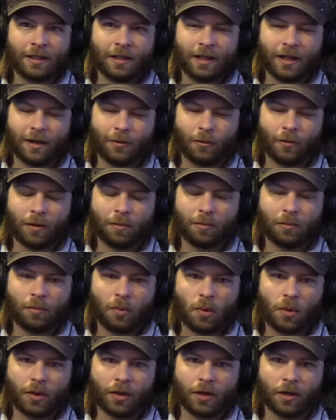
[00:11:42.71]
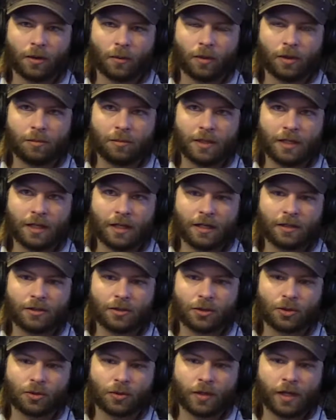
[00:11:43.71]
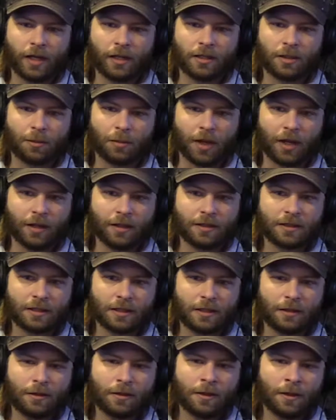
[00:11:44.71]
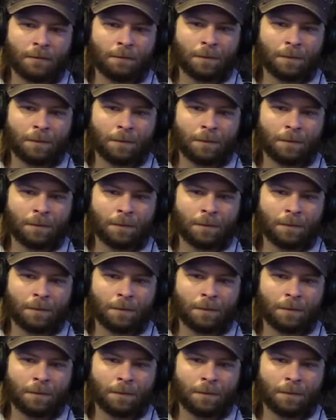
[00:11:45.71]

At what point are we beginning to create dependency?